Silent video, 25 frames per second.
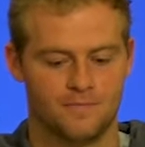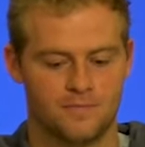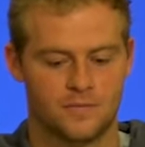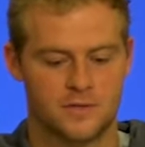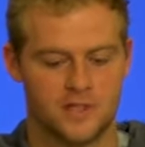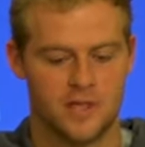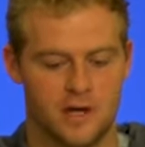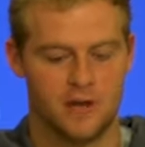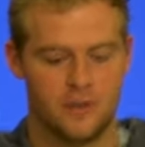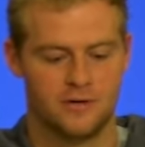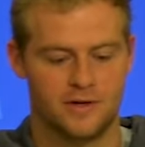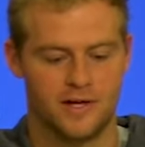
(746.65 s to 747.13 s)

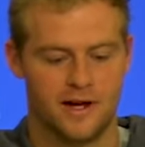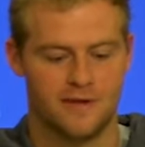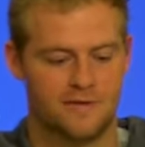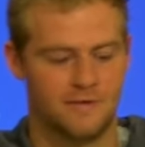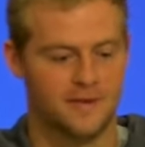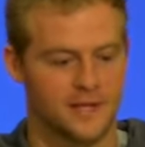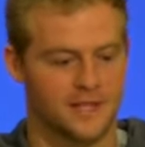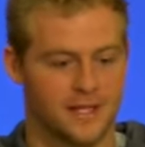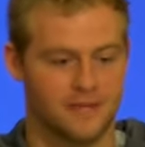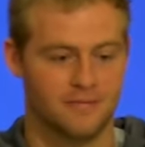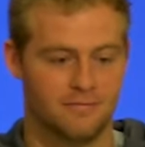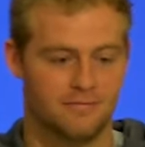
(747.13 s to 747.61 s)
So
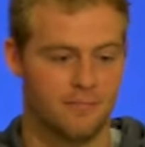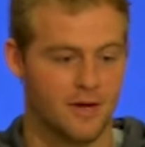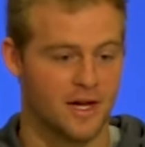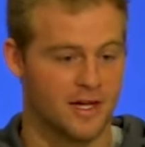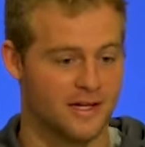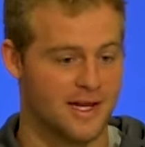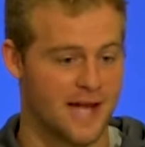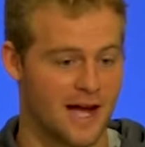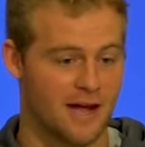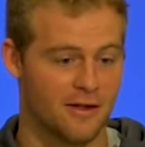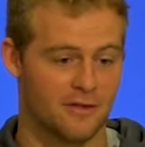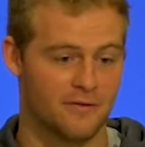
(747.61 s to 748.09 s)
definitely a
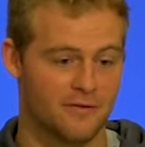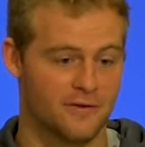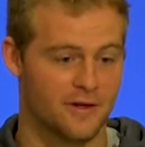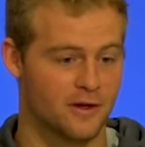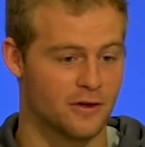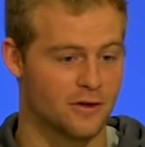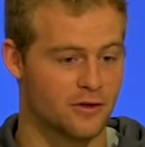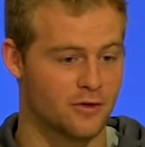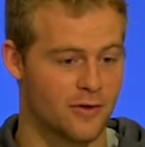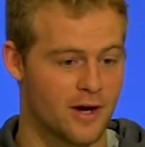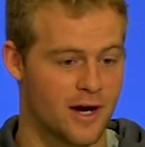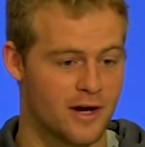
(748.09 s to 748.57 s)
down the
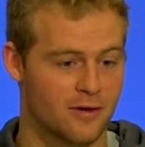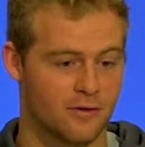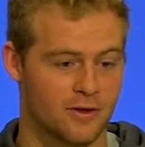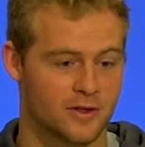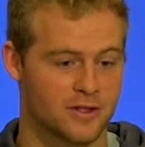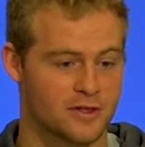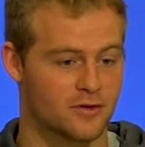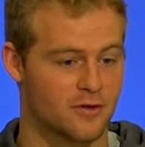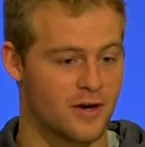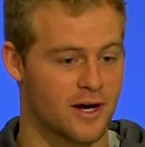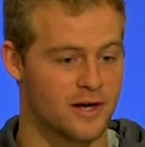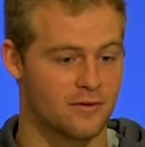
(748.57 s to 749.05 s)
field threat,
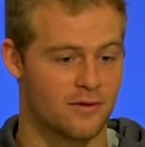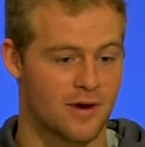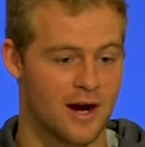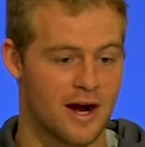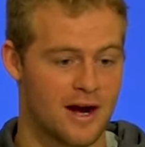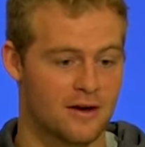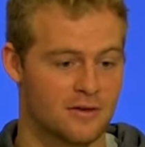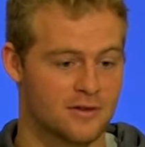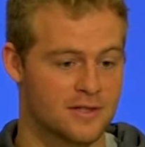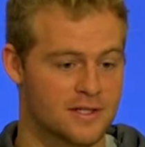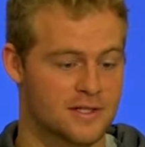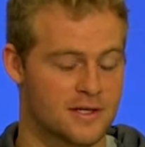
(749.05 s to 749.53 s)
runs great
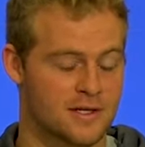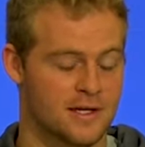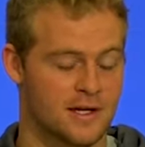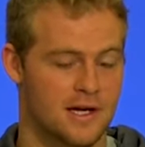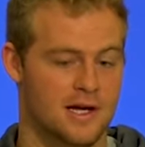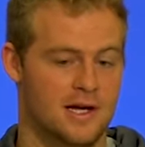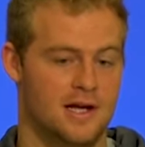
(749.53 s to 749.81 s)
routes.